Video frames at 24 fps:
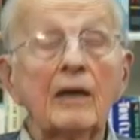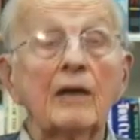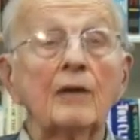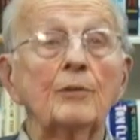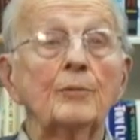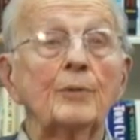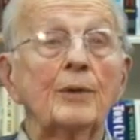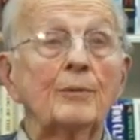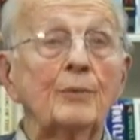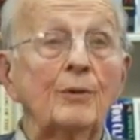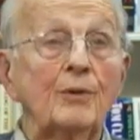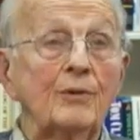
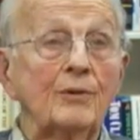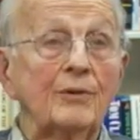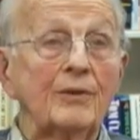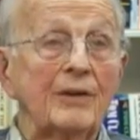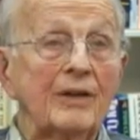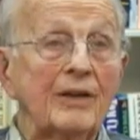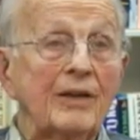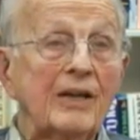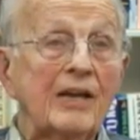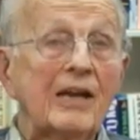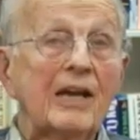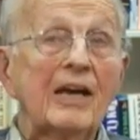remember
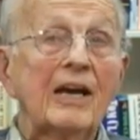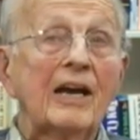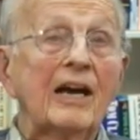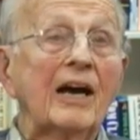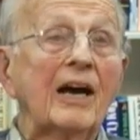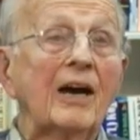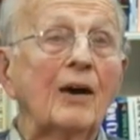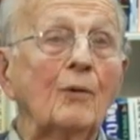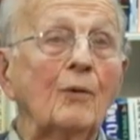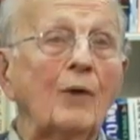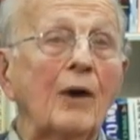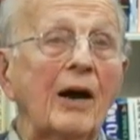
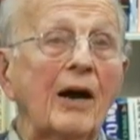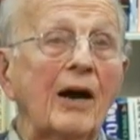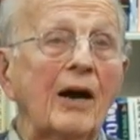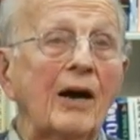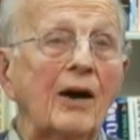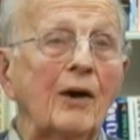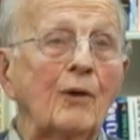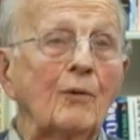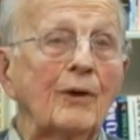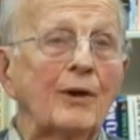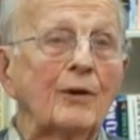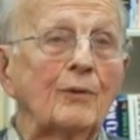
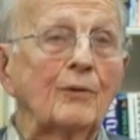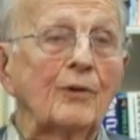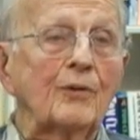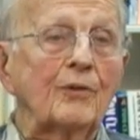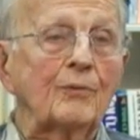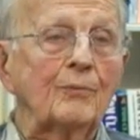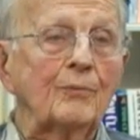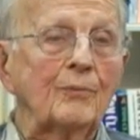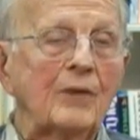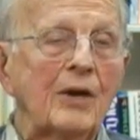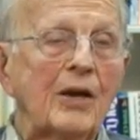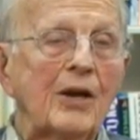I went
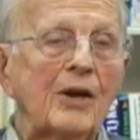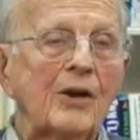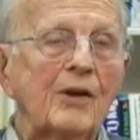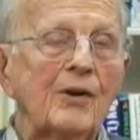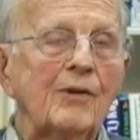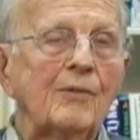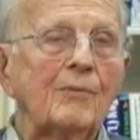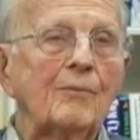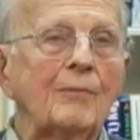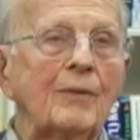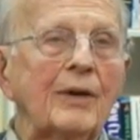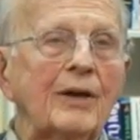with
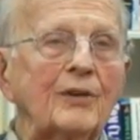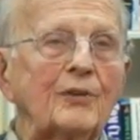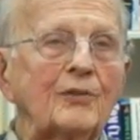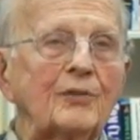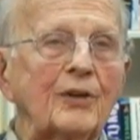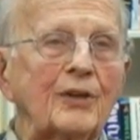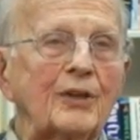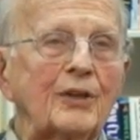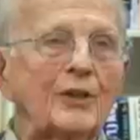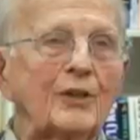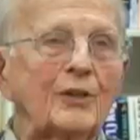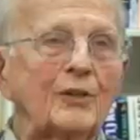my
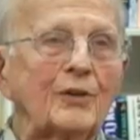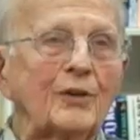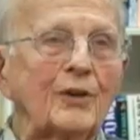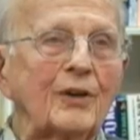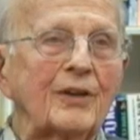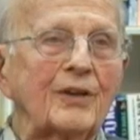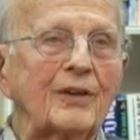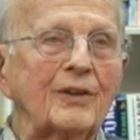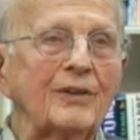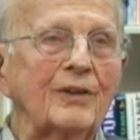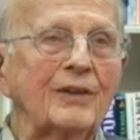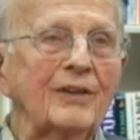son and
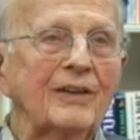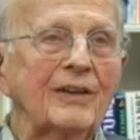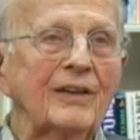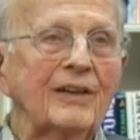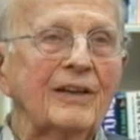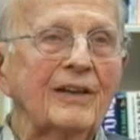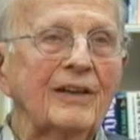daughter,